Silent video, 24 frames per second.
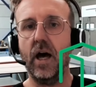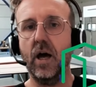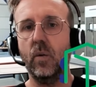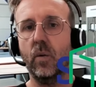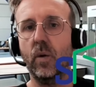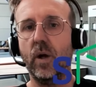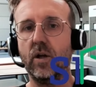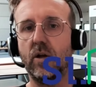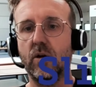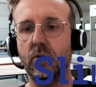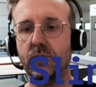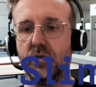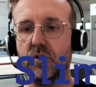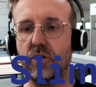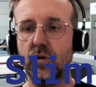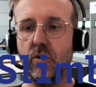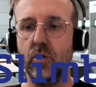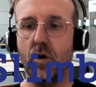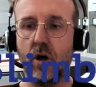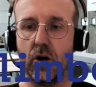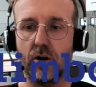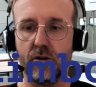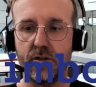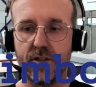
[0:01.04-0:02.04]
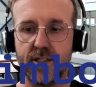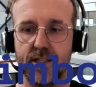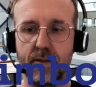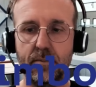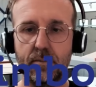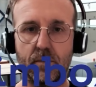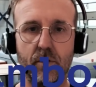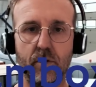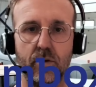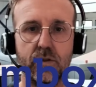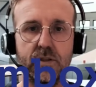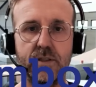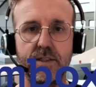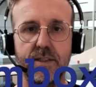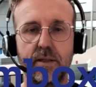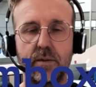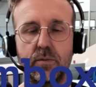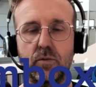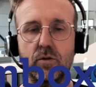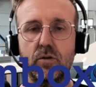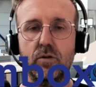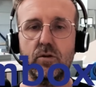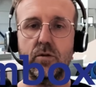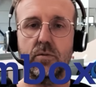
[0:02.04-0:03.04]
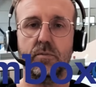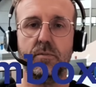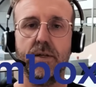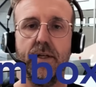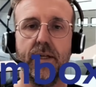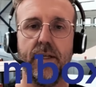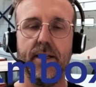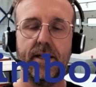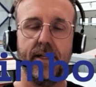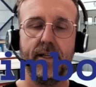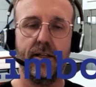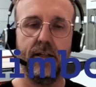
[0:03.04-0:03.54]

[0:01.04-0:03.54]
Hi, welcome to our Slimbox demo room.